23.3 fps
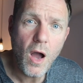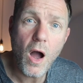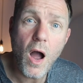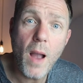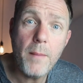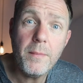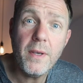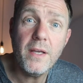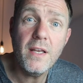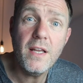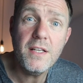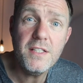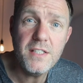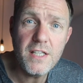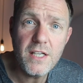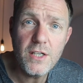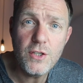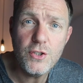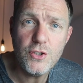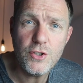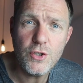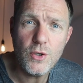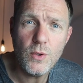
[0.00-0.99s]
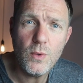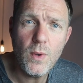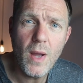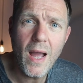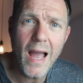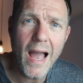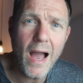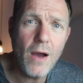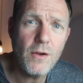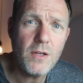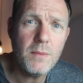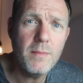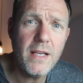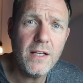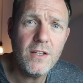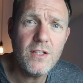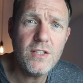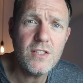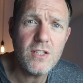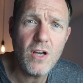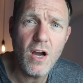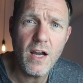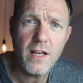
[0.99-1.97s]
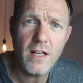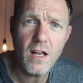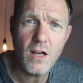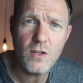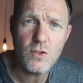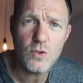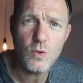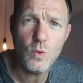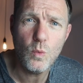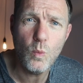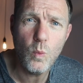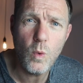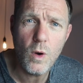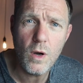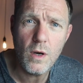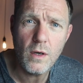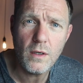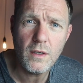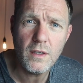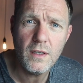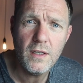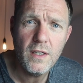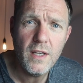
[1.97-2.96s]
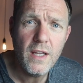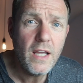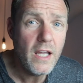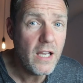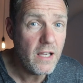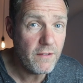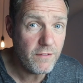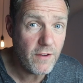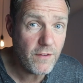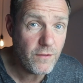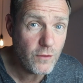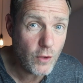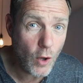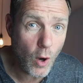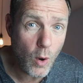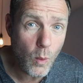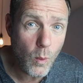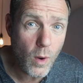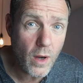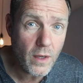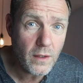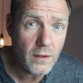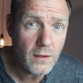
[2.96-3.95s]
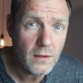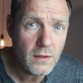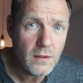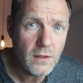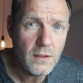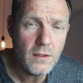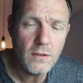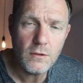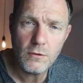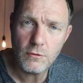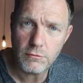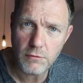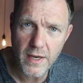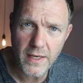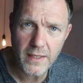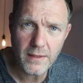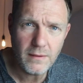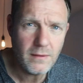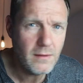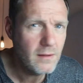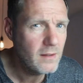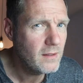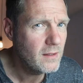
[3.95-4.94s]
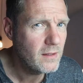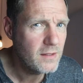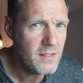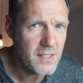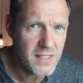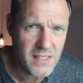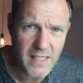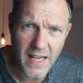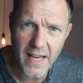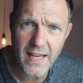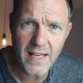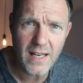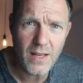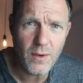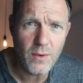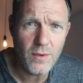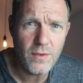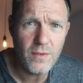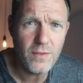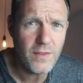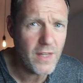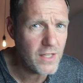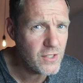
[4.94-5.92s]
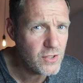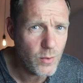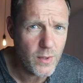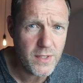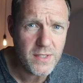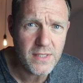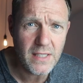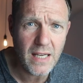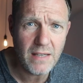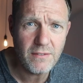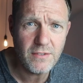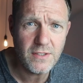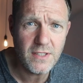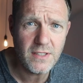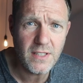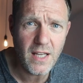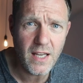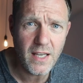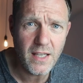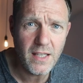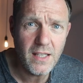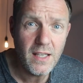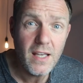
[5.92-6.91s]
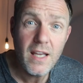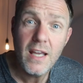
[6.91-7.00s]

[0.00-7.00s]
I'm going to teach you how to make a side hustle work. If you've got one, great, scale it. Let's do it together today.